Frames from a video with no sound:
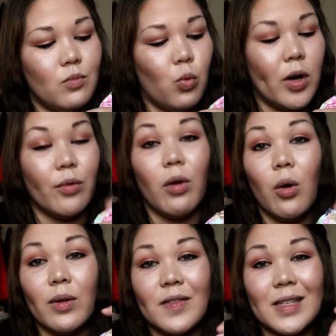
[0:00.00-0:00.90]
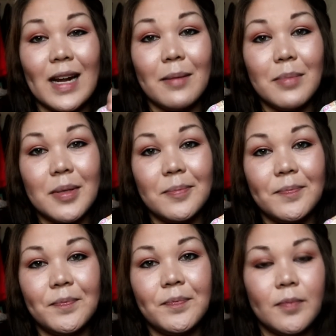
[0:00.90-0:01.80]
1 row of snaps.
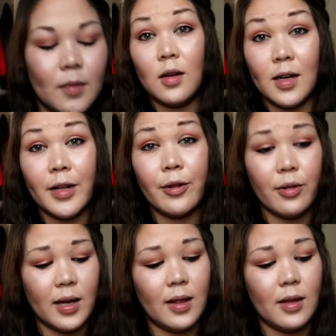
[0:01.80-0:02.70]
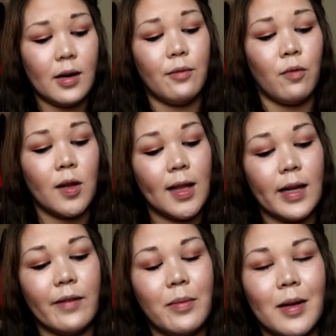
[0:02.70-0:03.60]
Another thing that I really
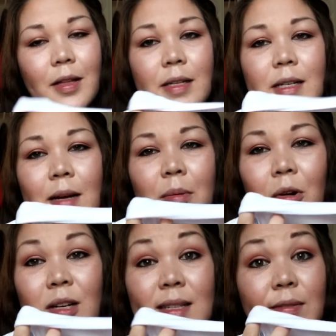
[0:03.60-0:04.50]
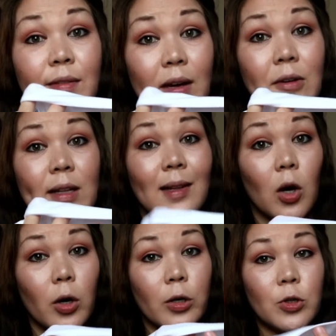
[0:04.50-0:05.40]
love about this diaper is the very
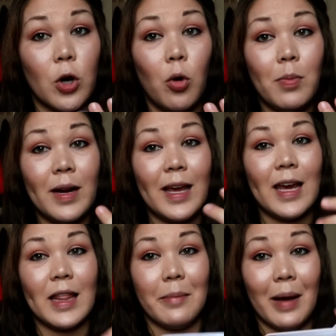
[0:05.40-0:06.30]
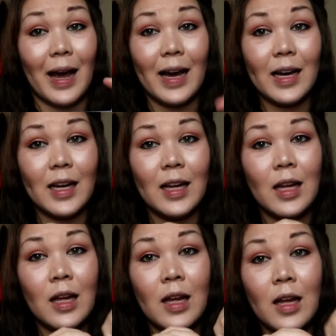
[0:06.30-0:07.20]
large opening in the back.
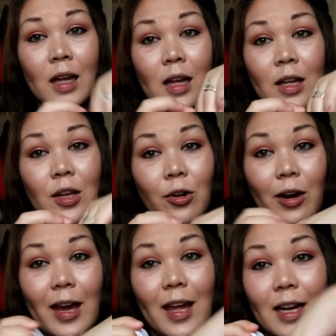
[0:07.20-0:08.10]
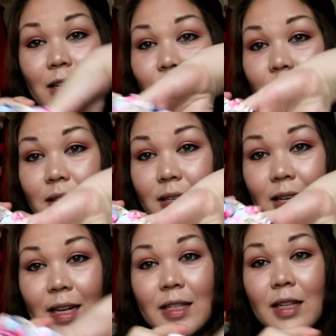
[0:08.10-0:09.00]
Your hand just
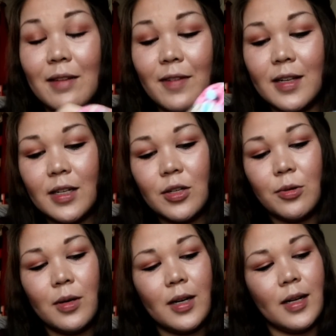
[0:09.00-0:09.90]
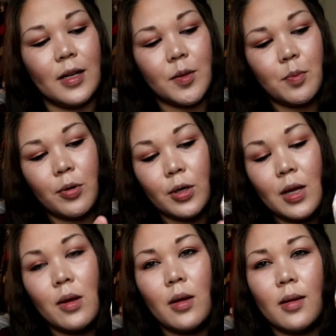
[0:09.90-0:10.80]
easily fits into it, and it's
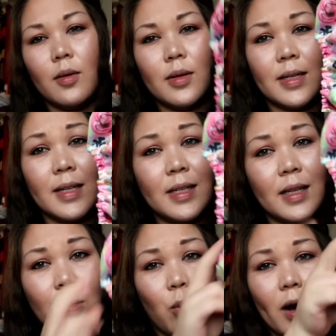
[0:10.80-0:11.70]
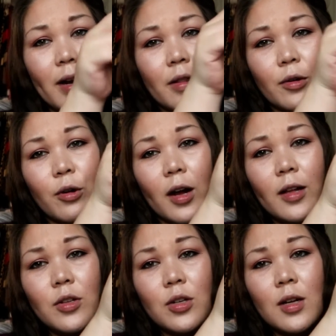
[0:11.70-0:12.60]
pretty decently wide in the
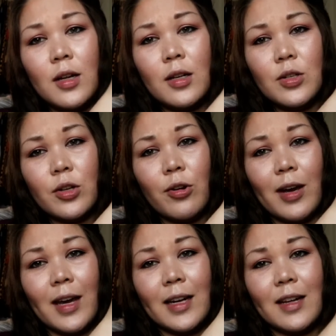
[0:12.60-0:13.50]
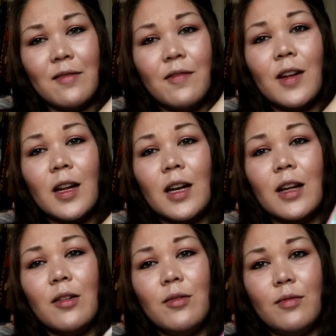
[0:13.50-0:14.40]
crotch, so your hand can fit in it.